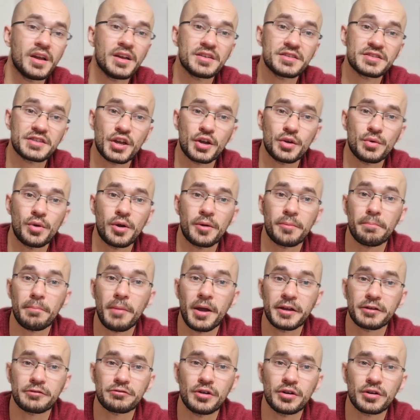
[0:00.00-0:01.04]
So
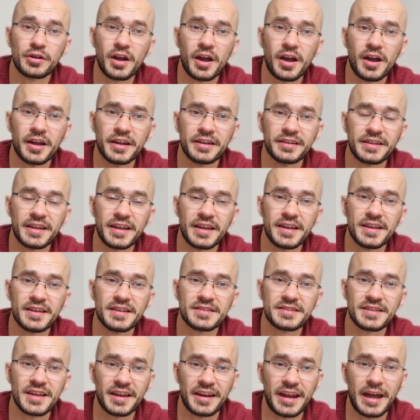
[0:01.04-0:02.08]
Microguide
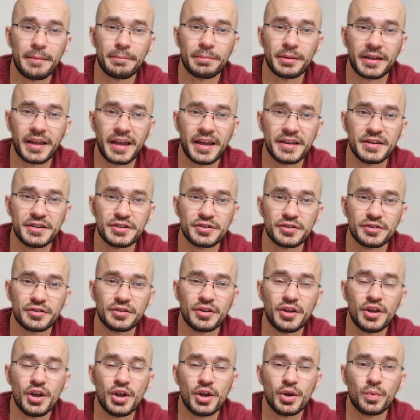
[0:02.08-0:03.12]
is an application
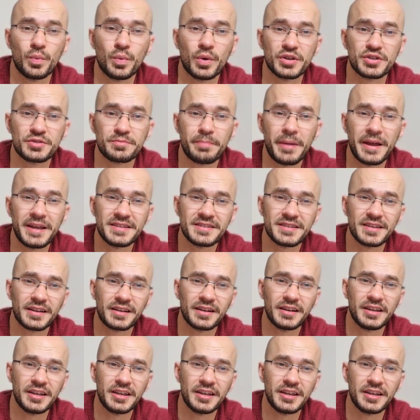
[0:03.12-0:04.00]
which basically